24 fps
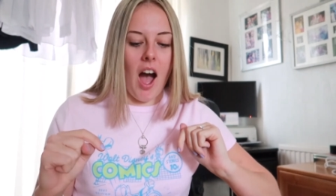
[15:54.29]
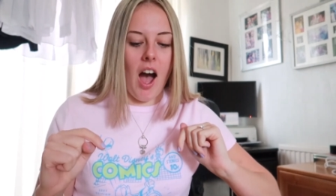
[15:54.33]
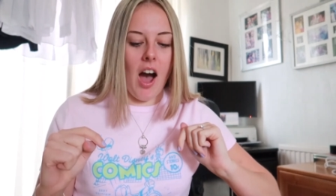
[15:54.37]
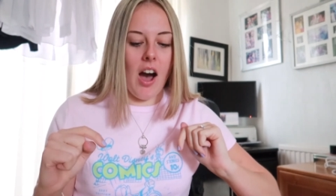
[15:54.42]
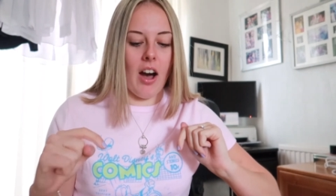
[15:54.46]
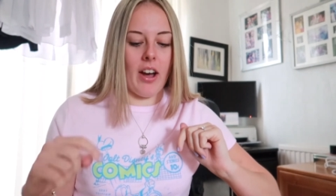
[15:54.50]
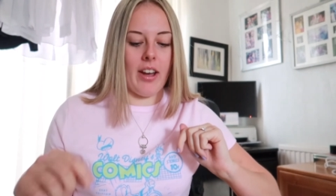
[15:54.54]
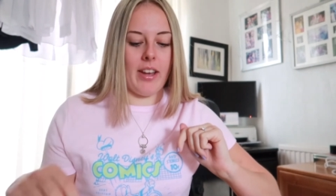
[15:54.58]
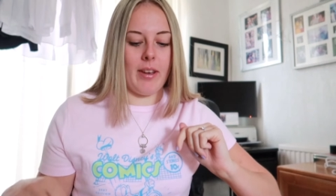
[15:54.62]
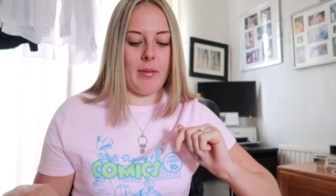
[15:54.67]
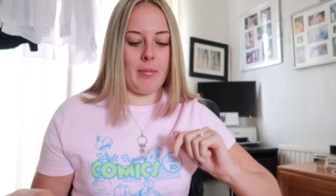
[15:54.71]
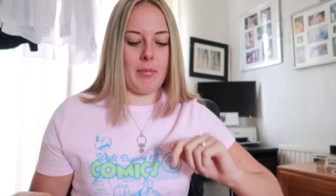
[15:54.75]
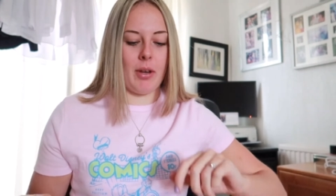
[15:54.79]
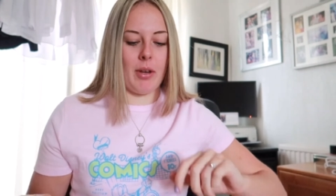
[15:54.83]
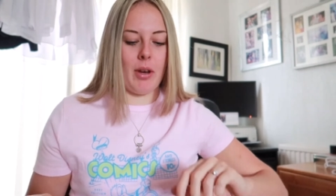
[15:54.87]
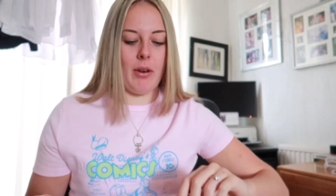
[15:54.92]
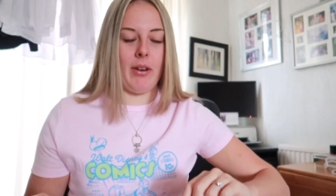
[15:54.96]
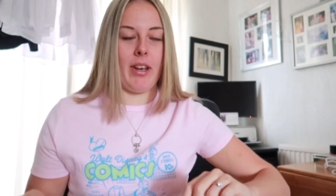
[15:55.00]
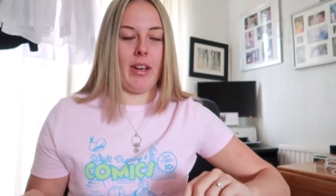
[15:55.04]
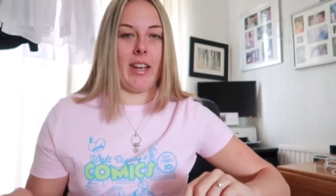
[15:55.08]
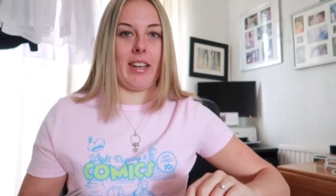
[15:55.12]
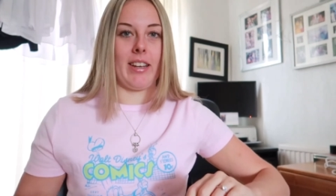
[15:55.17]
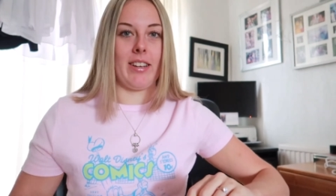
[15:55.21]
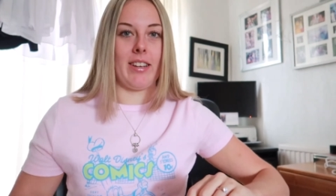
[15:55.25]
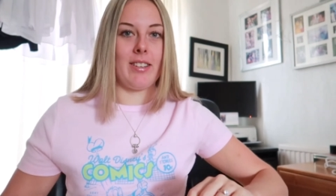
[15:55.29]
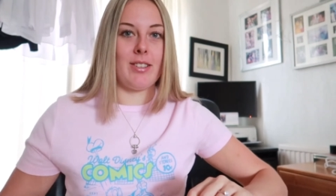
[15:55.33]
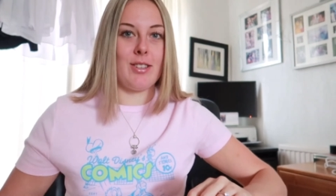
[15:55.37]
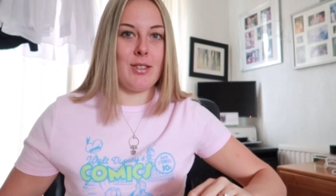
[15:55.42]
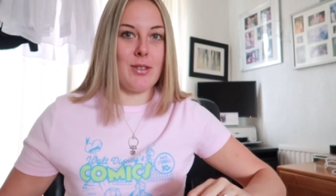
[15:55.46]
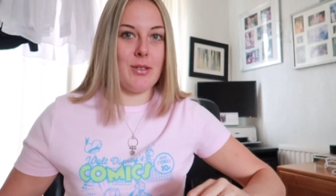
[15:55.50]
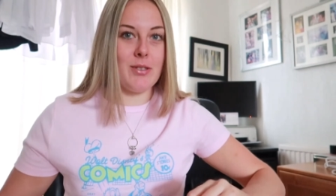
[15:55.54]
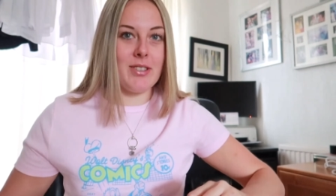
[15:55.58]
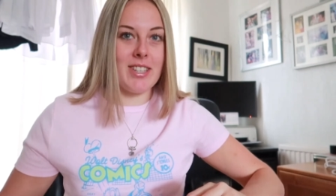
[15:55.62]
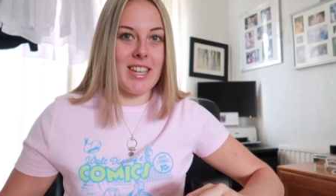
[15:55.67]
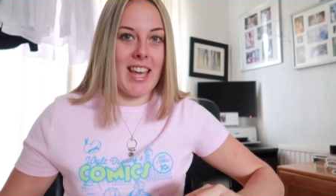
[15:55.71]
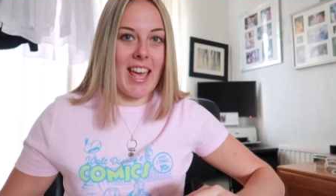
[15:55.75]
I am going
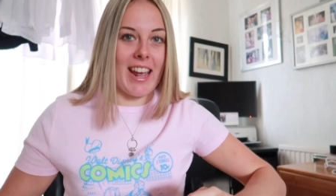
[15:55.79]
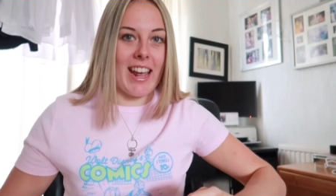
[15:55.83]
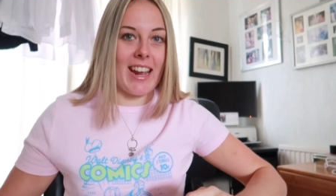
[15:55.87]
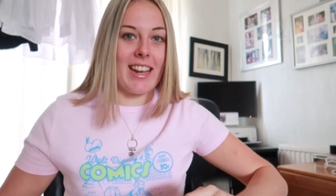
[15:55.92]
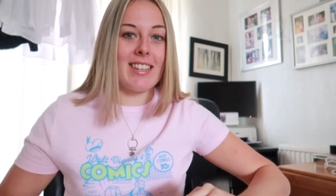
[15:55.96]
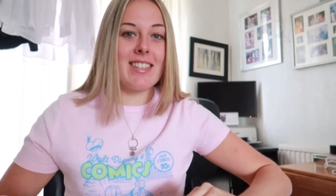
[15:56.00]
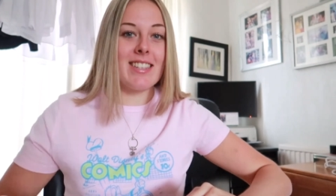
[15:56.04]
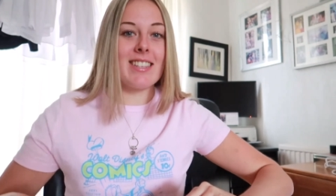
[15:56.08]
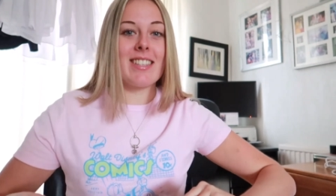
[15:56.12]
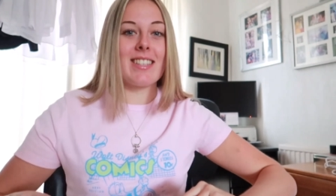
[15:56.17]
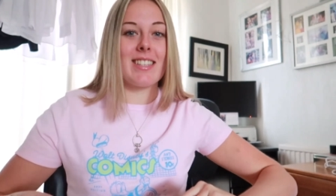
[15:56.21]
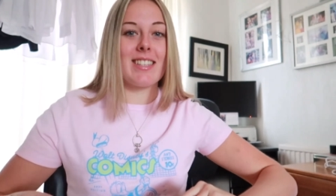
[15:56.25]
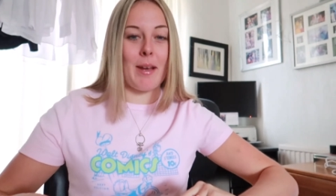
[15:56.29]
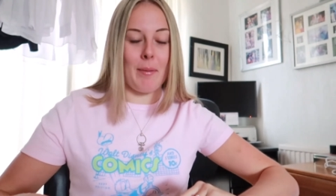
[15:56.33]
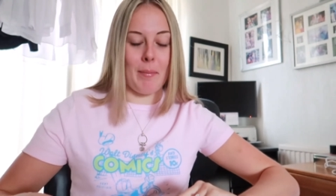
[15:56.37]
to taste